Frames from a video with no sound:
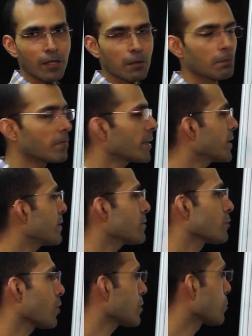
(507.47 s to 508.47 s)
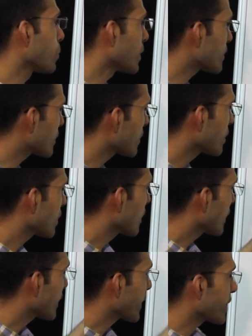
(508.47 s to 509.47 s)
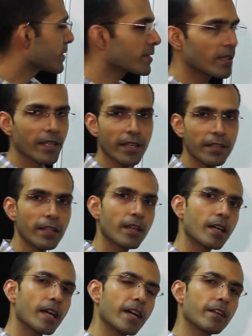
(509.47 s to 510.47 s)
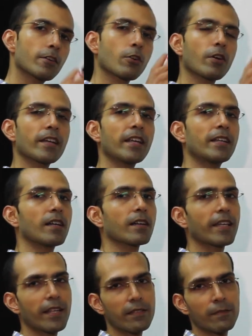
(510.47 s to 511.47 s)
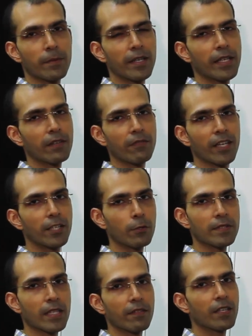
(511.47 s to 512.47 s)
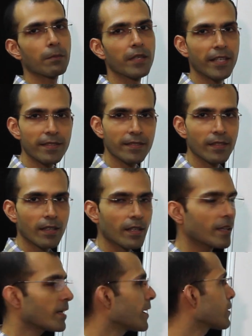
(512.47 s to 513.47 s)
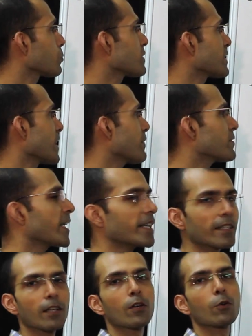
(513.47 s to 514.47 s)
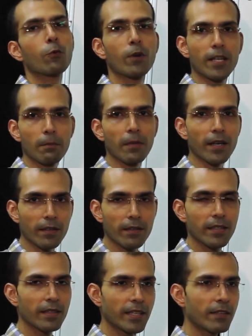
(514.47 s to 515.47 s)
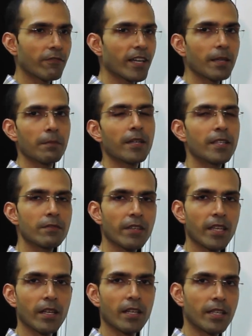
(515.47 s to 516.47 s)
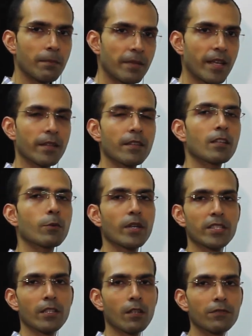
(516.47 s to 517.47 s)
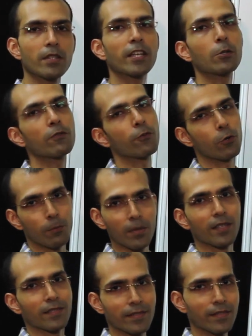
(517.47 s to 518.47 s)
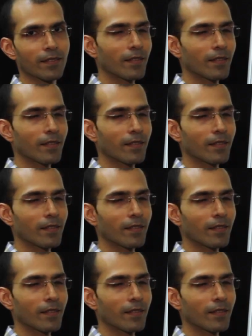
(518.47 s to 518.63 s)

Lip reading: But it is not worth cancelling it and drawing it again, spending 5 to 7 minutes to save that 1 mark. In that 5 minutes, we can attempt another question of 3 to 4 marks.